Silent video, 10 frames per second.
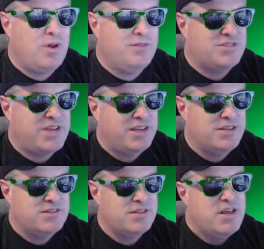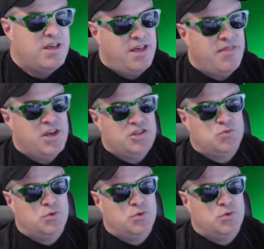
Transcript: seconds, and then it's